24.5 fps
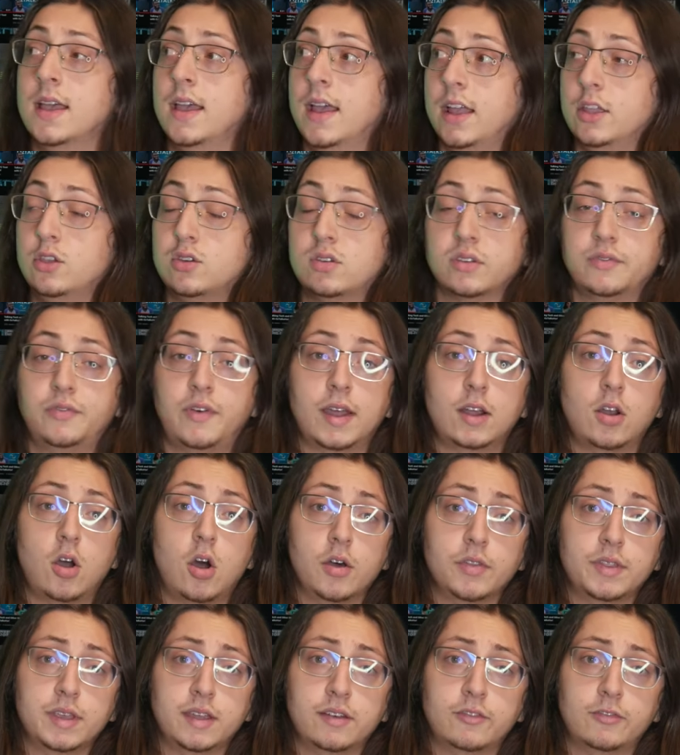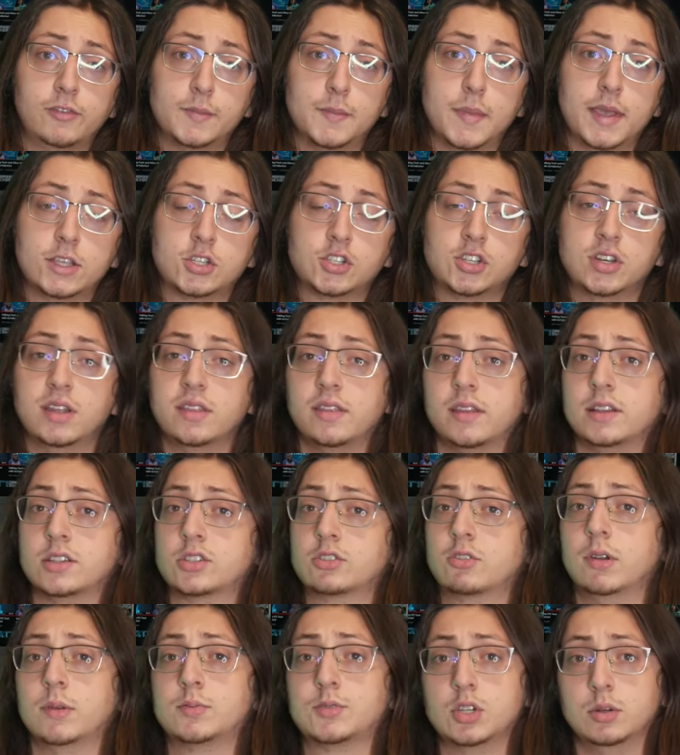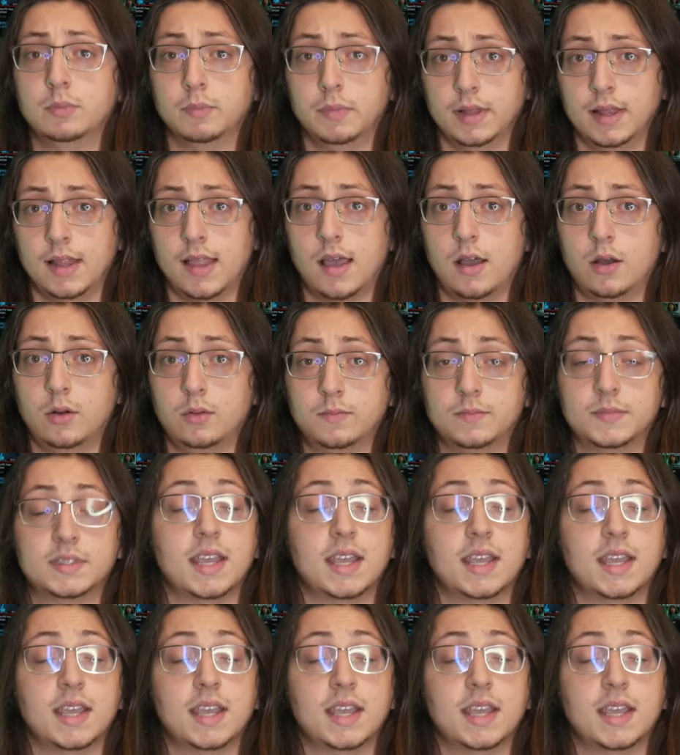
and you can find all the information in the description below.